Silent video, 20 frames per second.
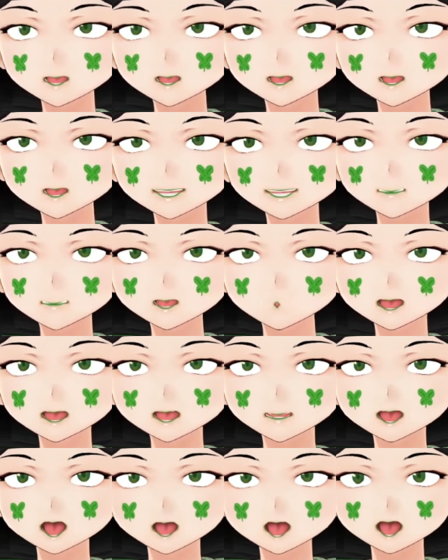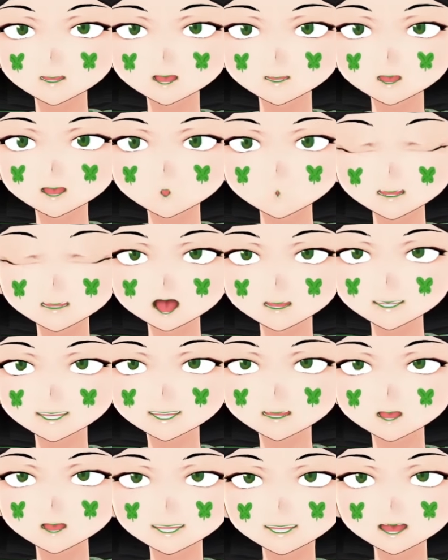as you get closer to
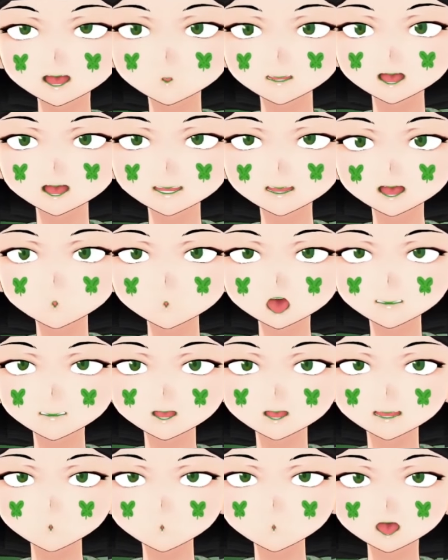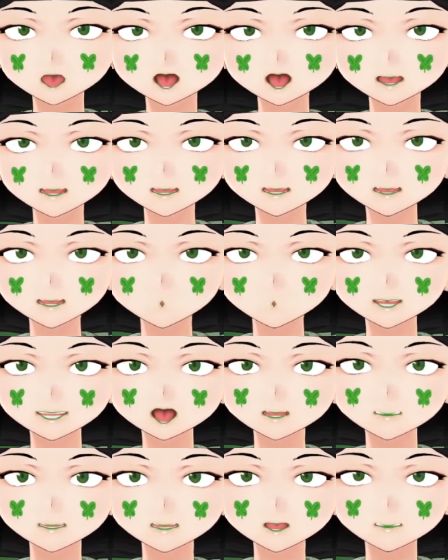51%, you actually get closer to about
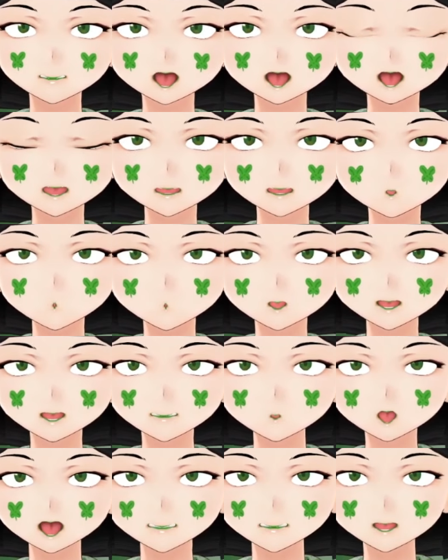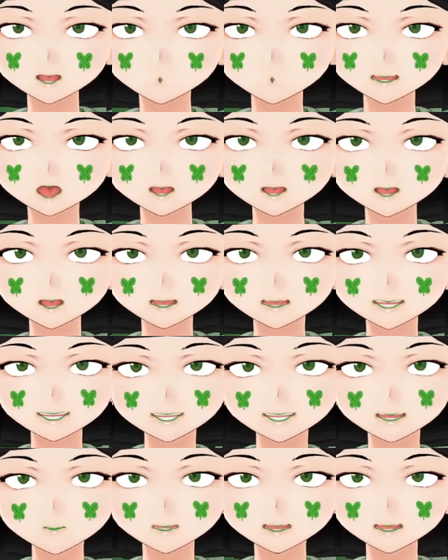2000 SR, which is what you would need
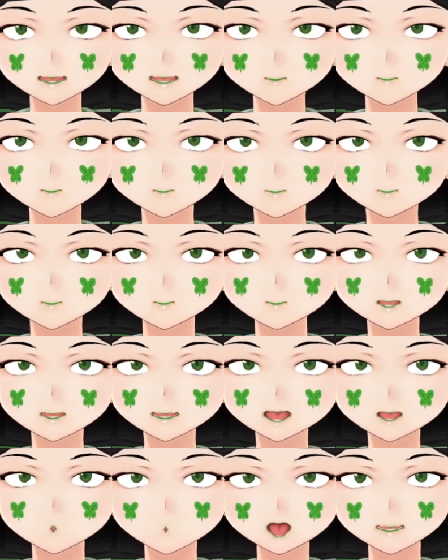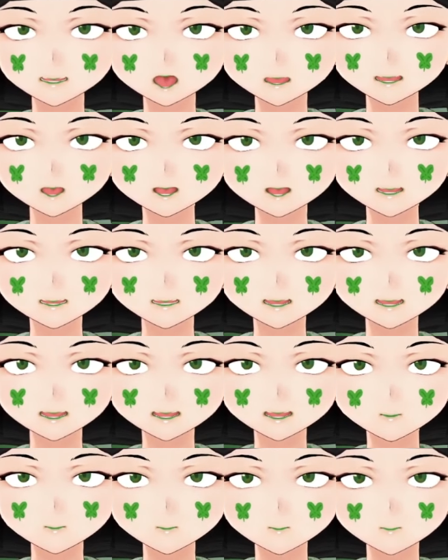at 51%.
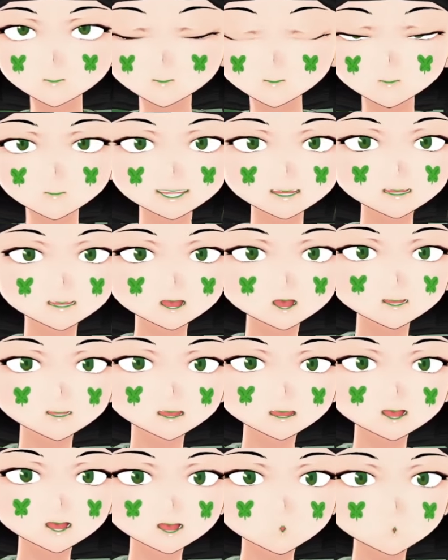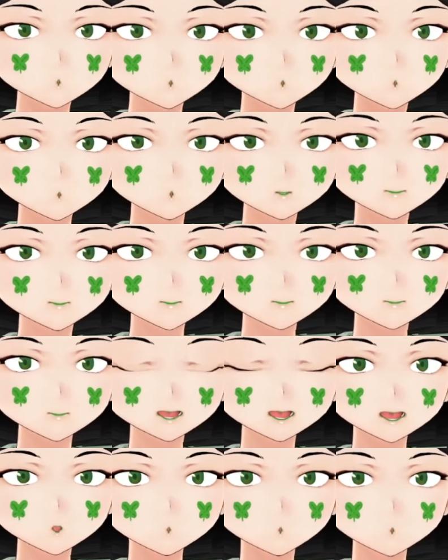In order for you
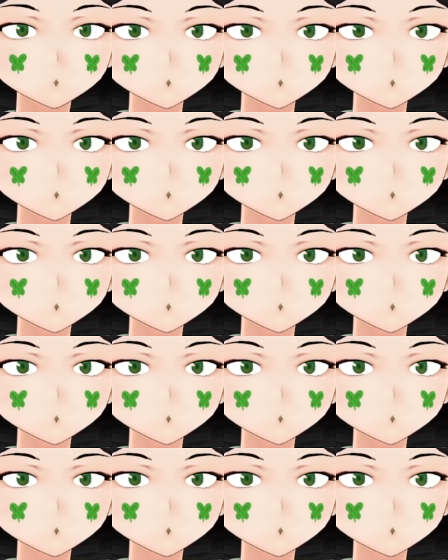to